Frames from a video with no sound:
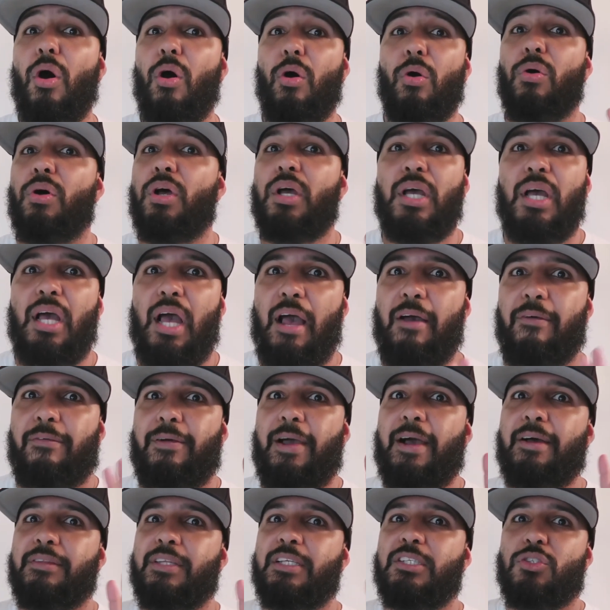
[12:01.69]
Oh,
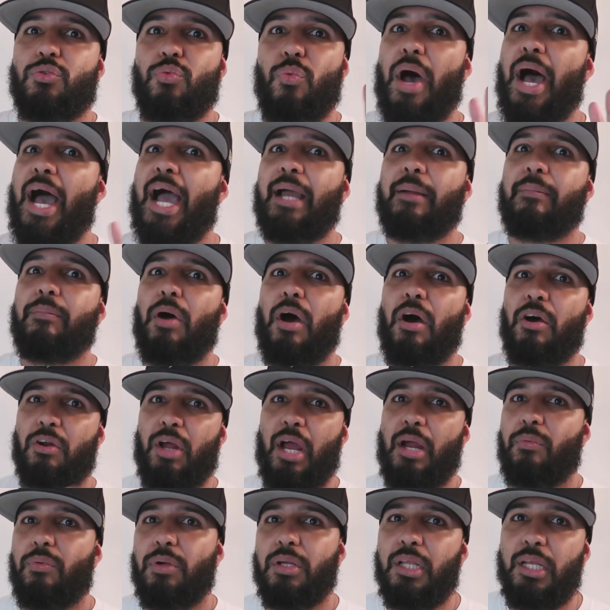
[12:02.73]
I found this
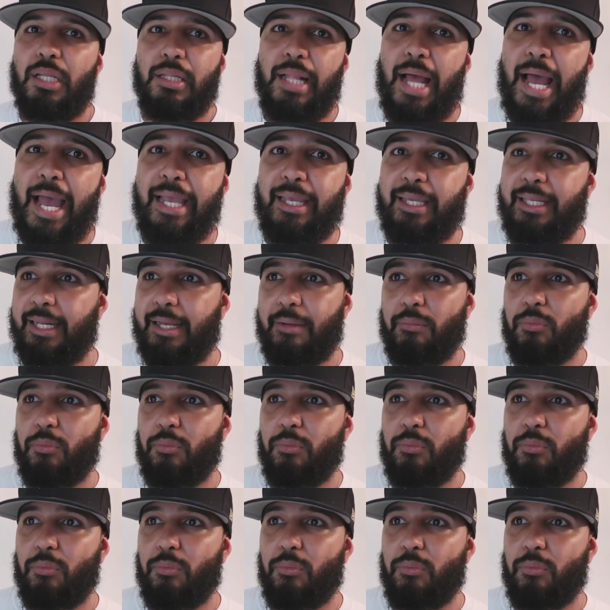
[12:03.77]
wine bottle I really